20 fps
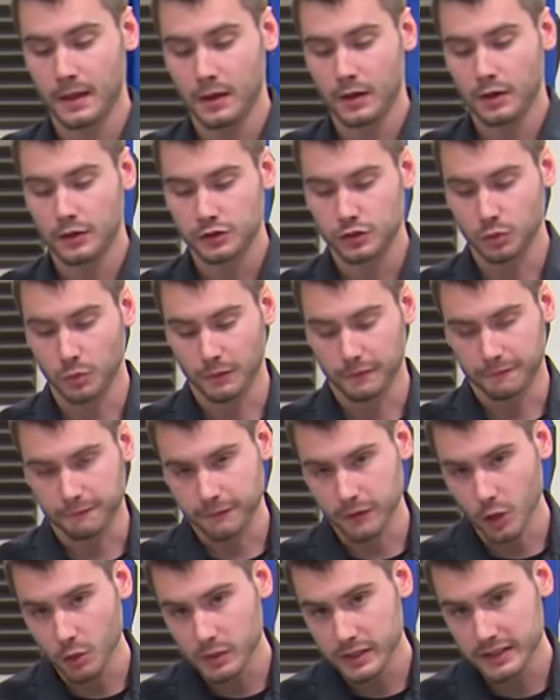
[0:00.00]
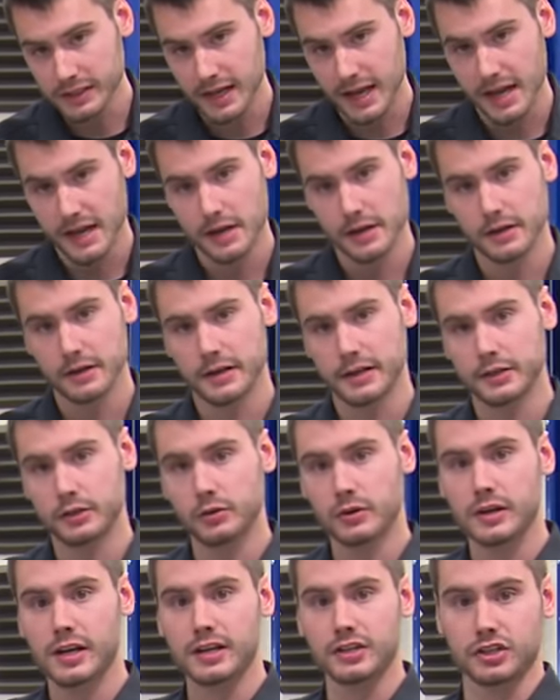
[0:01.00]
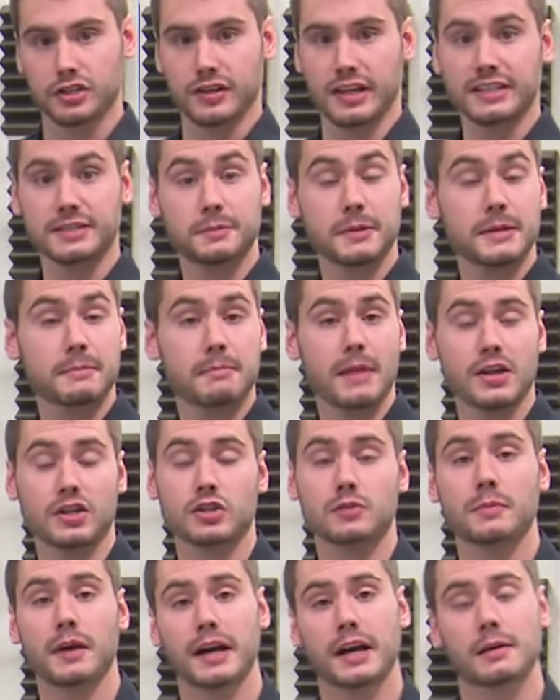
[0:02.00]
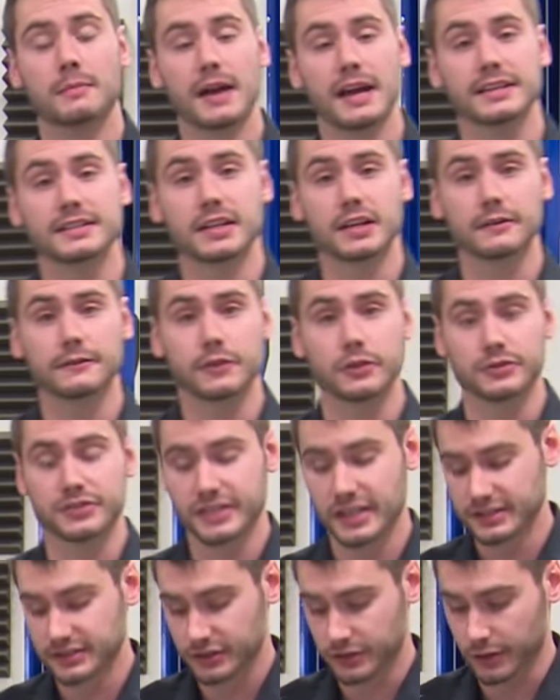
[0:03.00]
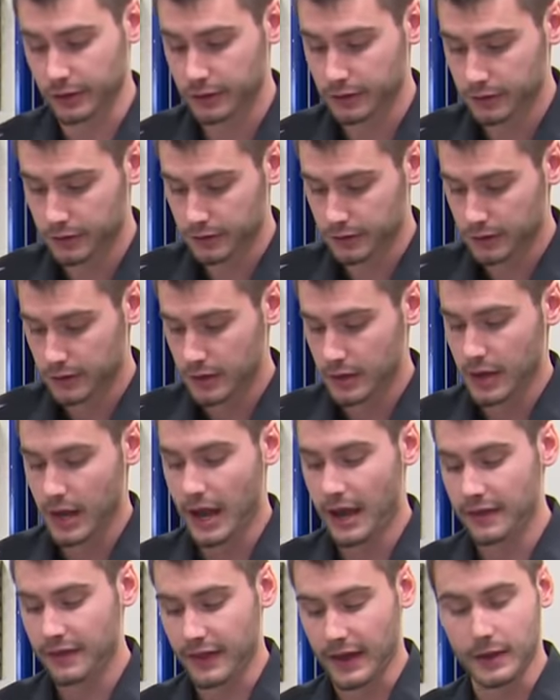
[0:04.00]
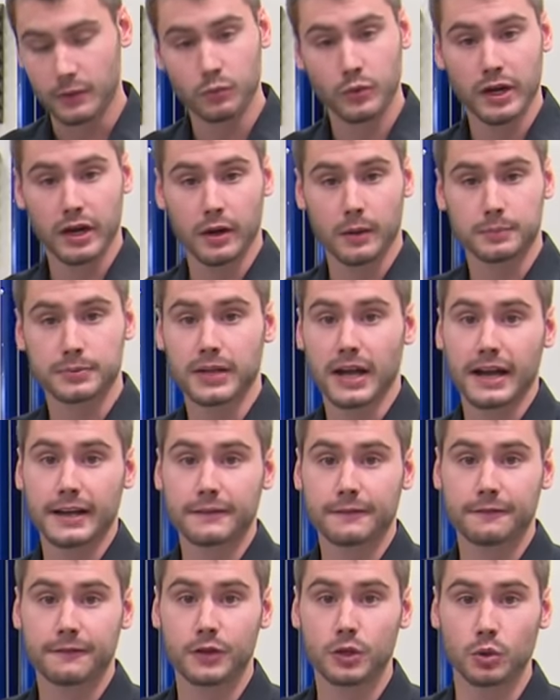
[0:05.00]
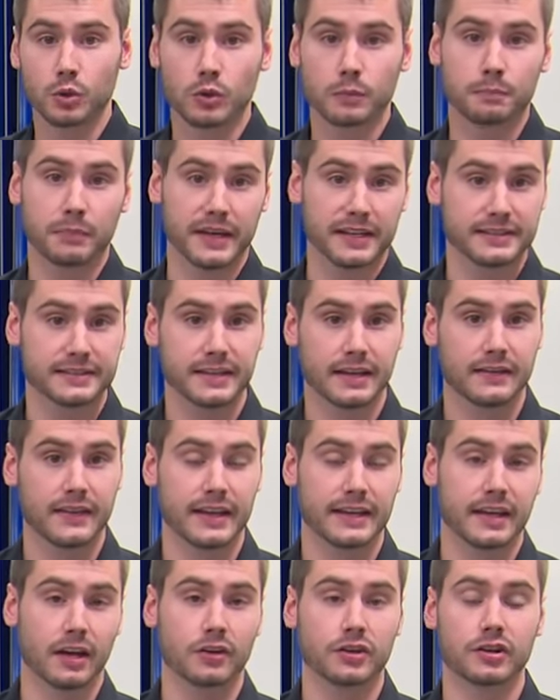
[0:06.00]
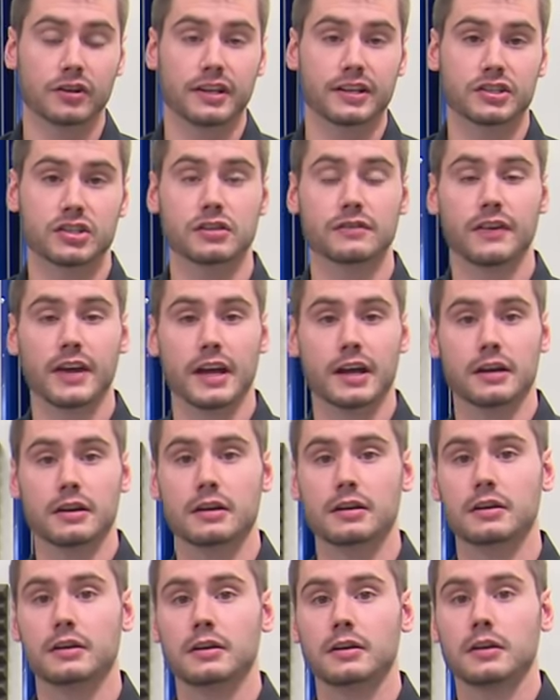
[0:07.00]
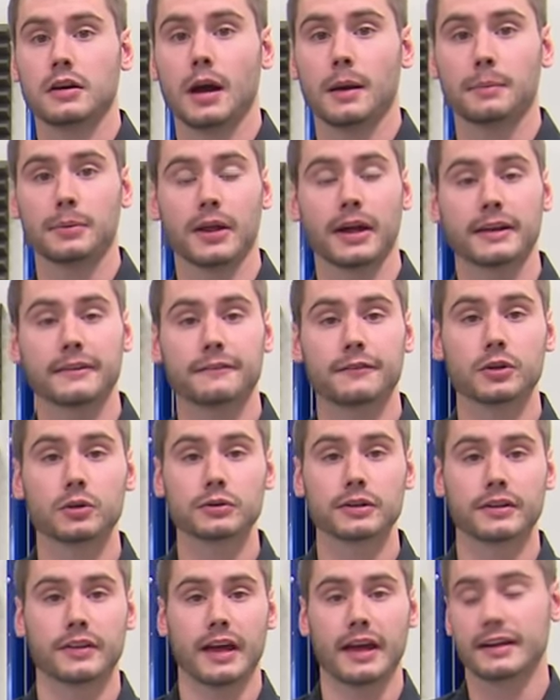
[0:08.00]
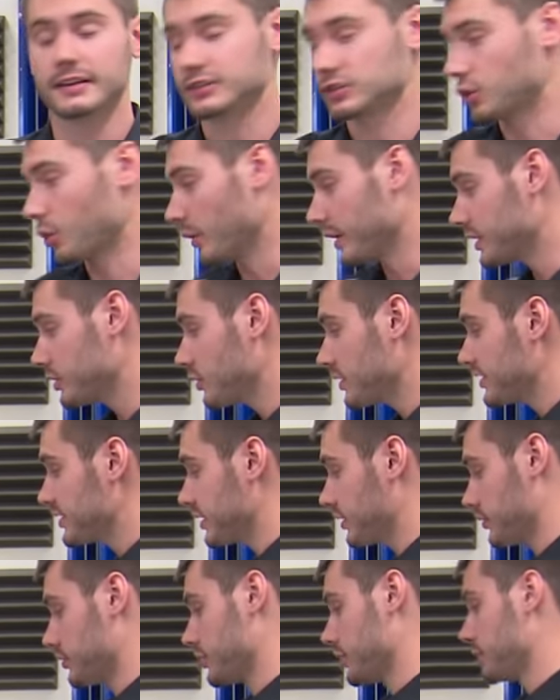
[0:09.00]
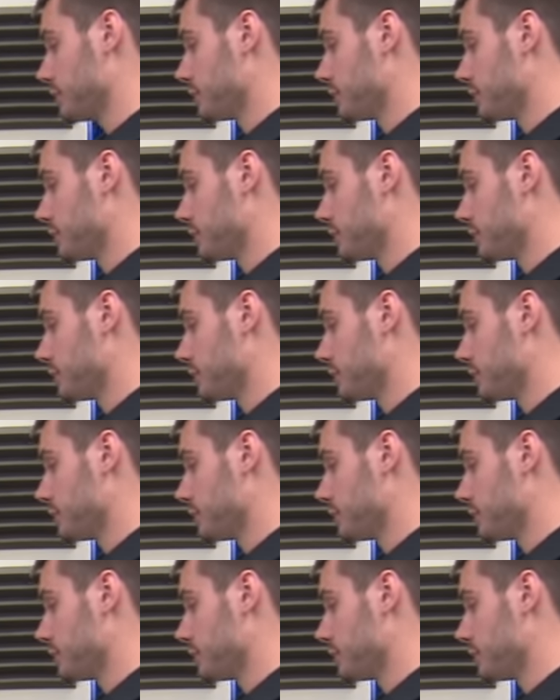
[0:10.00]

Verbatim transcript: So we're flowing air into our engine. That's being measured by our mass airflow sensor. And then we're applying fuel based on that calculation of air, applying fuel to that, going into our cylinder,